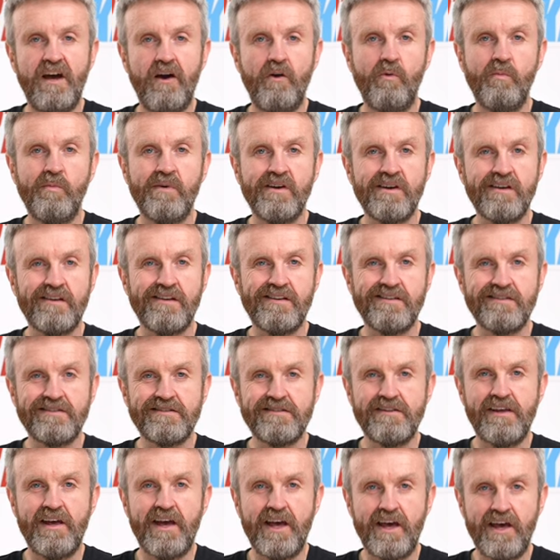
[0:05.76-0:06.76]
helmet.
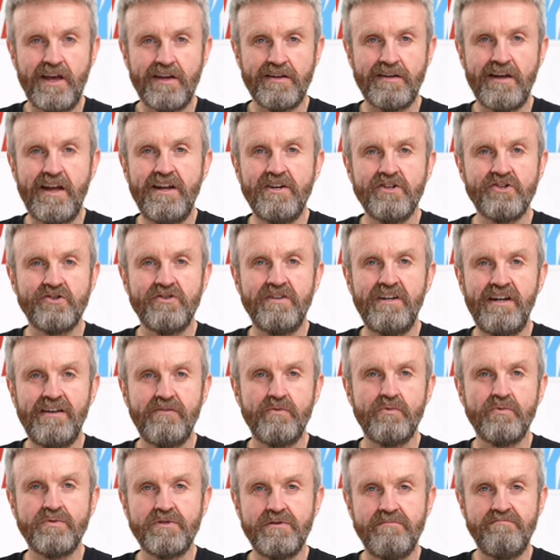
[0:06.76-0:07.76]
It's their
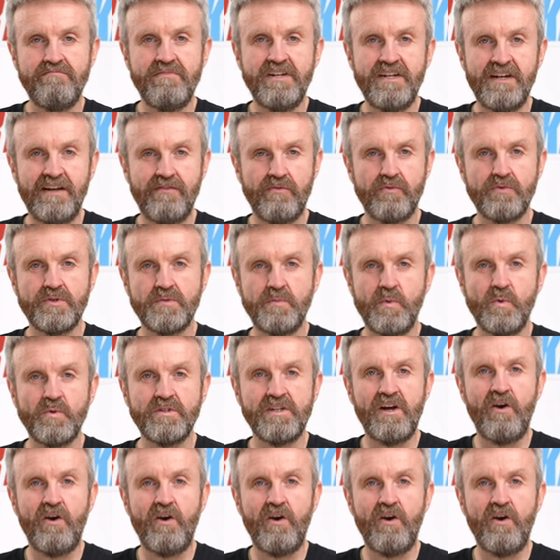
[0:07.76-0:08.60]
entry-level to mid-level sports